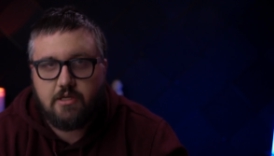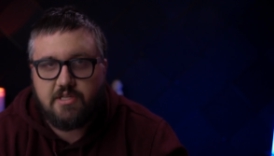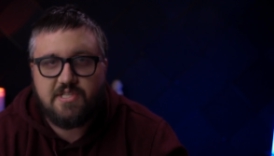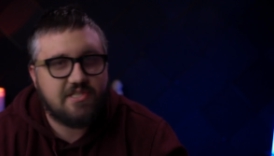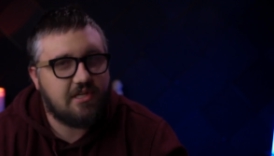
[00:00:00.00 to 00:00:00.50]

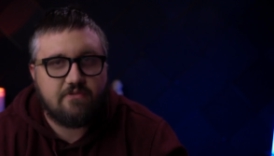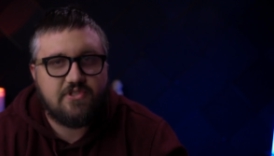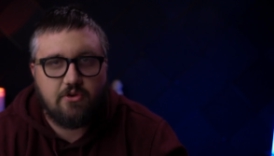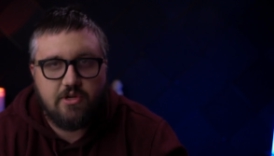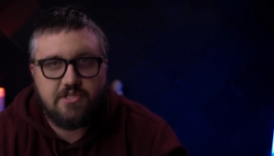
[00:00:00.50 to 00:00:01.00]
consisting of
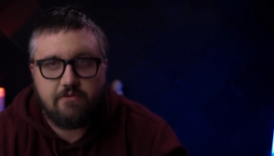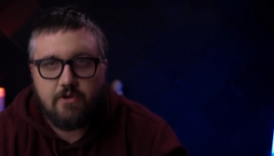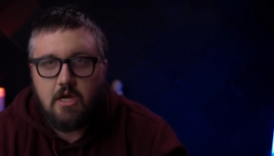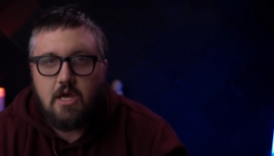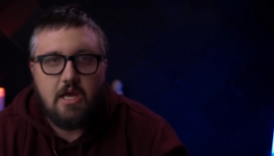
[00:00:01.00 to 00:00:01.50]
series of
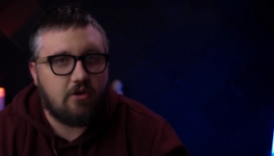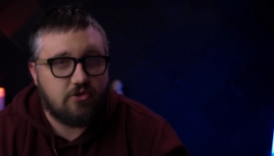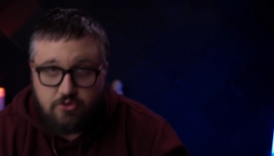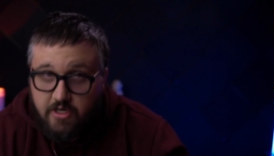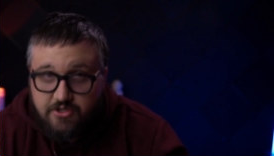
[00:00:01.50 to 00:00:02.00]

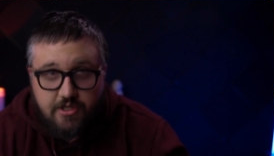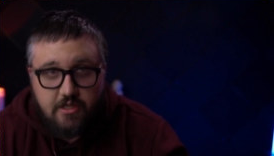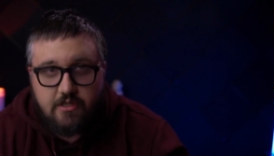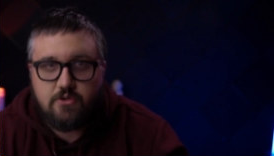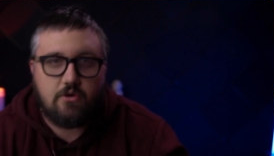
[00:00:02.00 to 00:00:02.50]

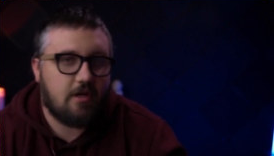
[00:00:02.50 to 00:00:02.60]
illustrations or